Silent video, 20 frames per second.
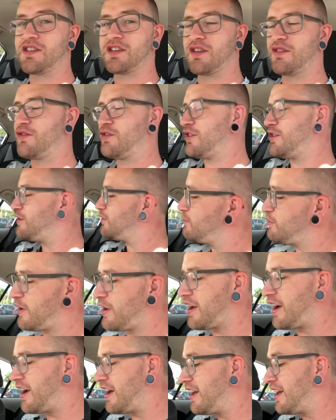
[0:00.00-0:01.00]
good for you.
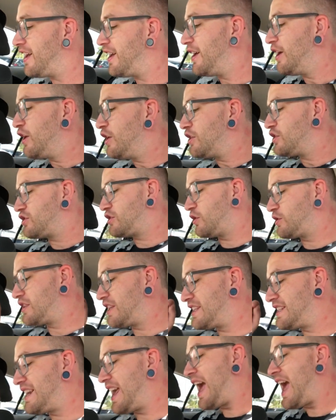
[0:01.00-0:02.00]
But so
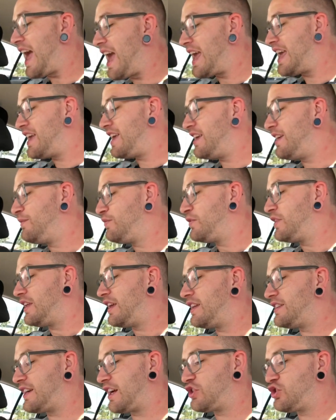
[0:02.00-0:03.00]
today
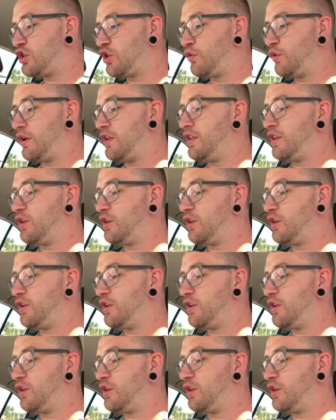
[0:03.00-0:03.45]
is actually a really